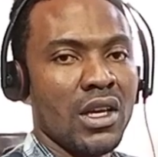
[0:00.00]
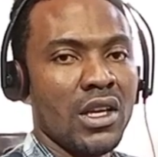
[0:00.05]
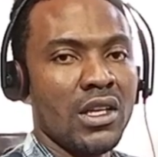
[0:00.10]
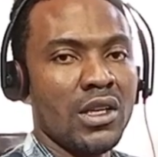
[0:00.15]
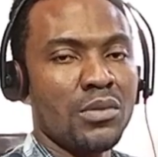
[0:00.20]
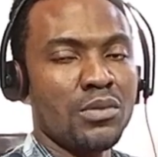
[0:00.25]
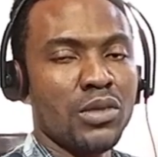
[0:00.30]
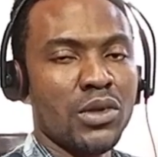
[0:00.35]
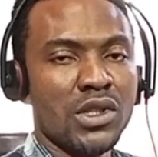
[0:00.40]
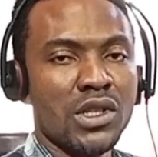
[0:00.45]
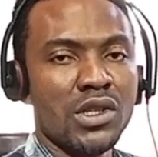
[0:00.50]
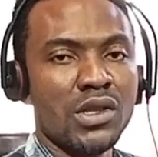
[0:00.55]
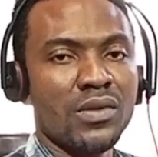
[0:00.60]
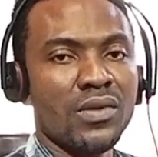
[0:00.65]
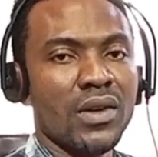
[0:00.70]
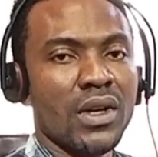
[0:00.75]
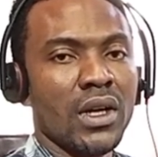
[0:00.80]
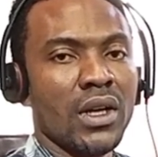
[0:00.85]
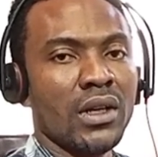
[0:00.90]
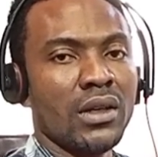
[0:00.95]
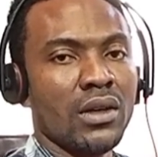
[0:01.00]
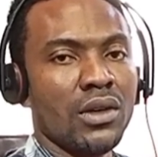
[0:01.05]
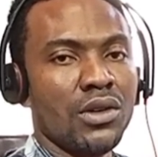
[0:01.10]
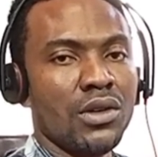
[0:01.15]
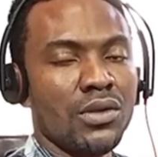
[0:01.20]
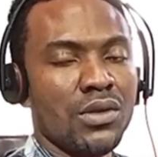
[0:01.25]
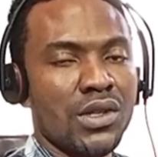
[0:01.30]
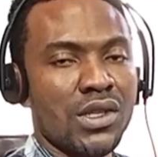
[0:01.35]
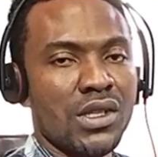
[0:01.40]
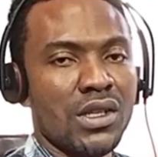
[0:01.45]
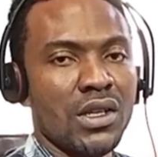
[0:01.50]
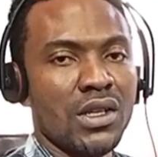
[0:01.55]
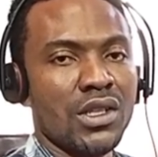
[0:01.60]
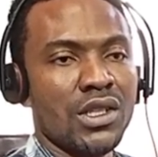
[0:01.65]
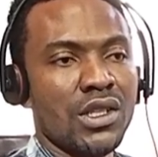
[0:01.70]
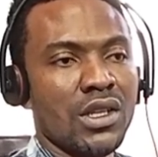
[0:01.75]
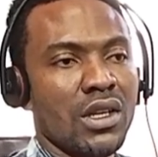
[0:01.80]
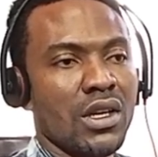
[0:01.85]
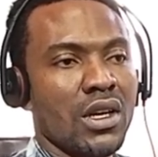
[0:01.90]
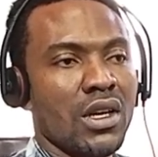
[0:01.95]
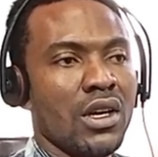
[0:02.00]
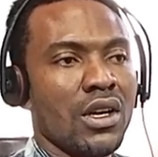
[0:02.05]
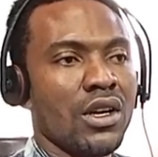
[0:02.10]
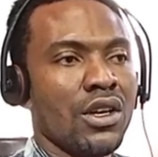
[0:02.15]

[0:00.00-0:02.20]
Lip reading: in the process of carrying out your research,